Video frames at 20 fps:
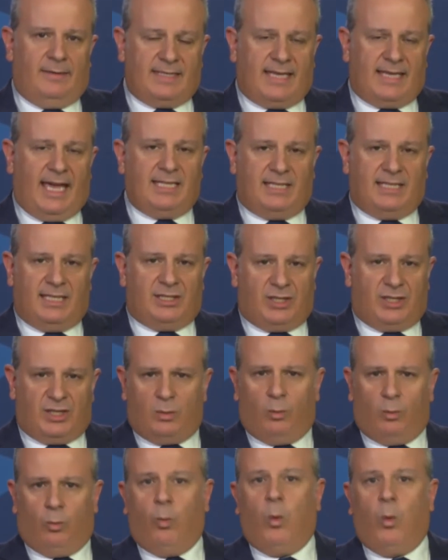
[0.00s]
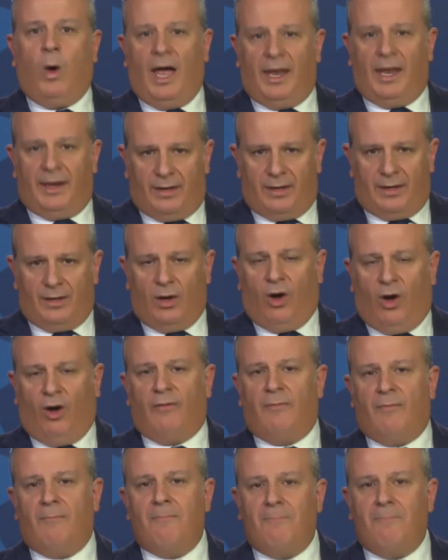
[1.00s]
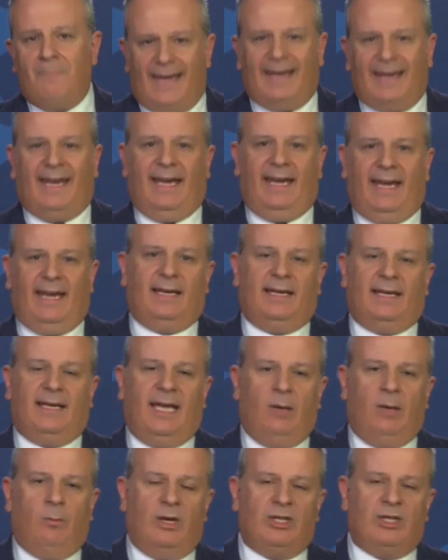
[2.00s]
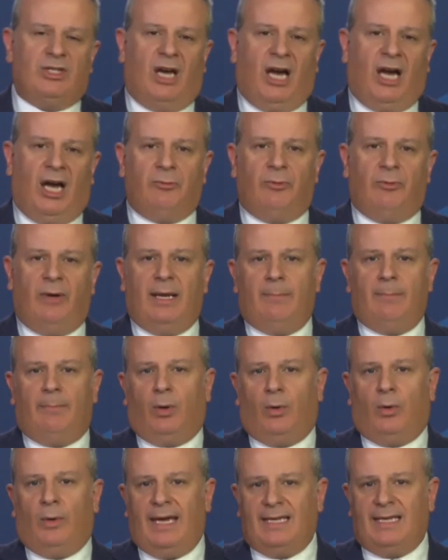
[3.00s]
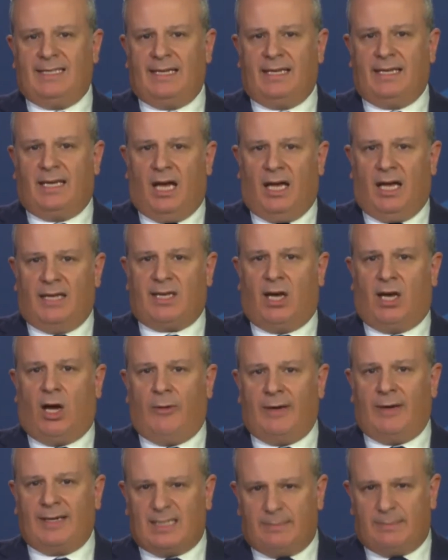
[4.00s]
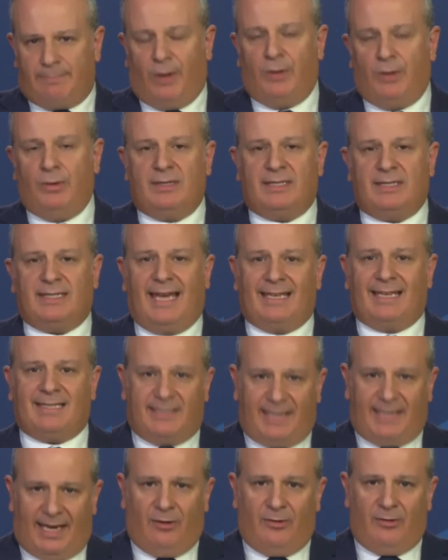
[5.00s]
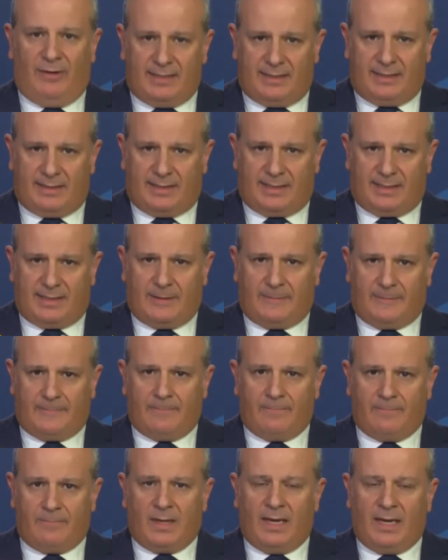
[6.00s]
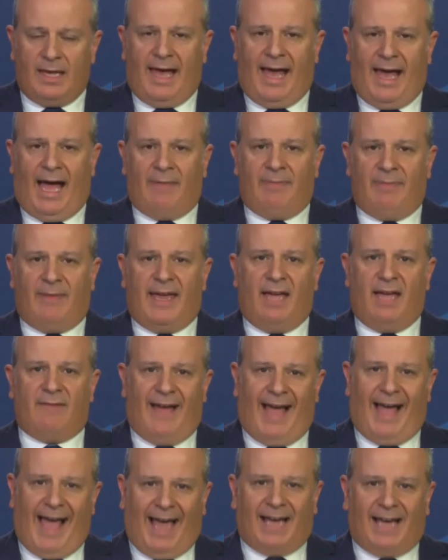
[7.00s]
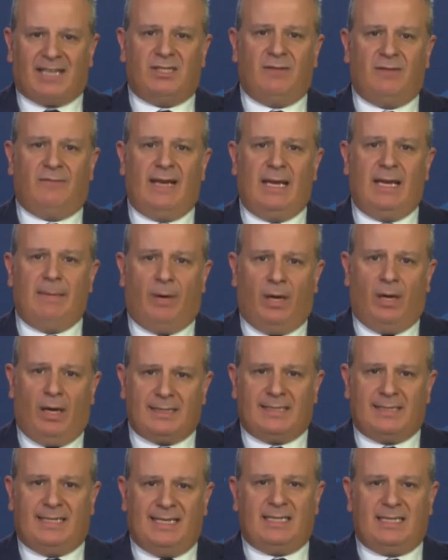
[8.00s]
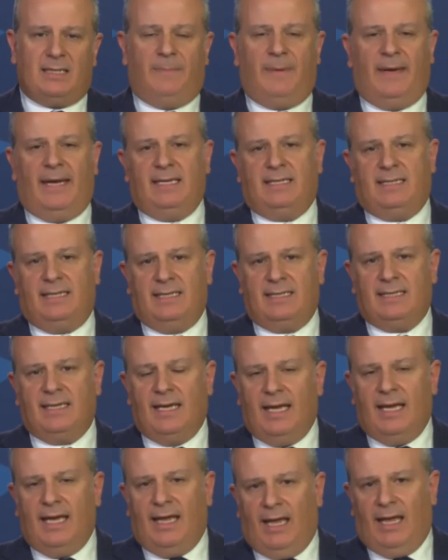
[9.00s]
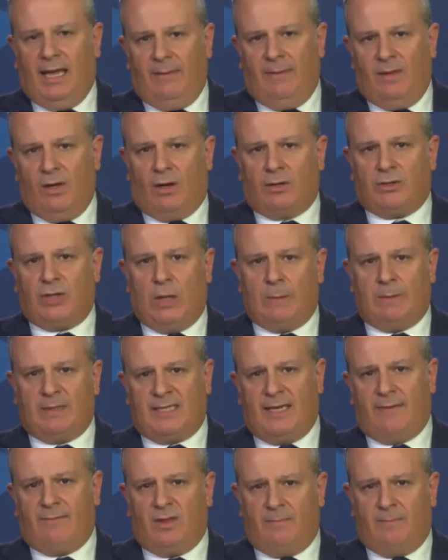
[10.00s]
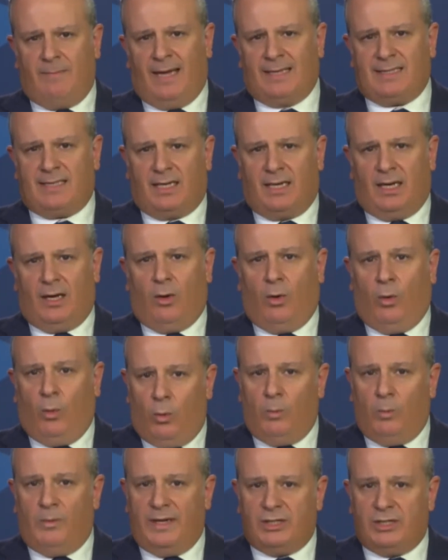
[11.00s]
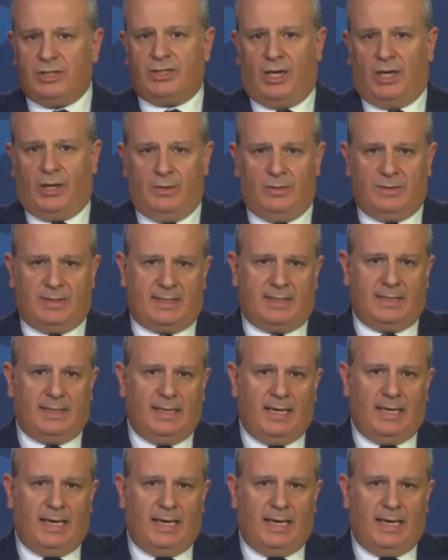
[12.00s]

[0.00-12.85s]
case is just one of many in which UNRWA employees in Gaza are exposed as terrorists, and they have actively participated in the October 7th massacre. All this shows